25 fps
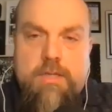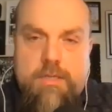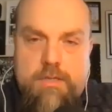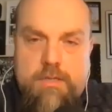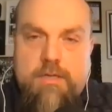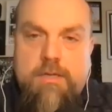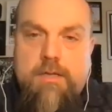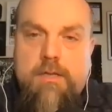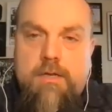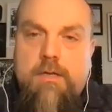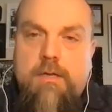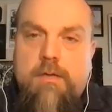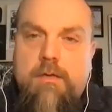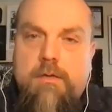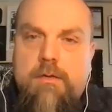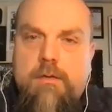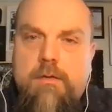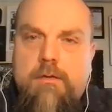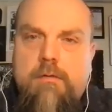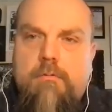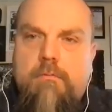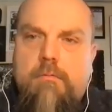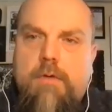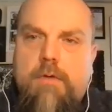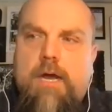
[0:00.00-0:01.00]
And
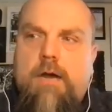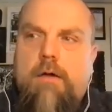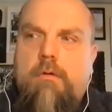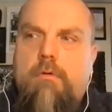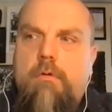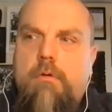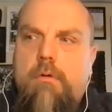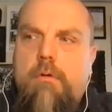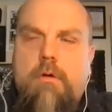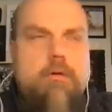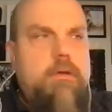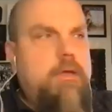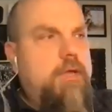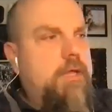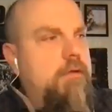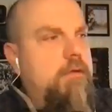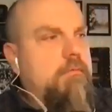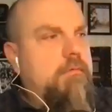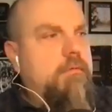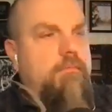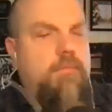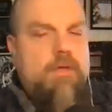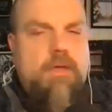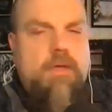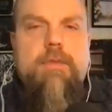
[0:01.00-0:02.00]
wow, okay,
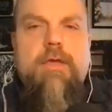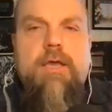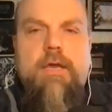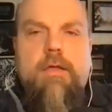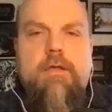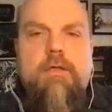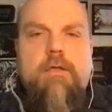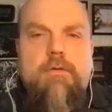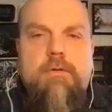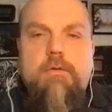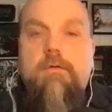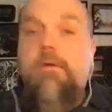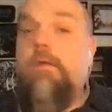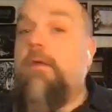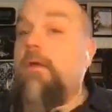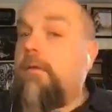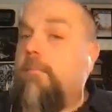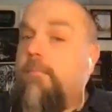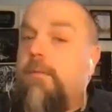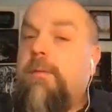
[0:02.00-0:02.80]
well, maybe I can do it.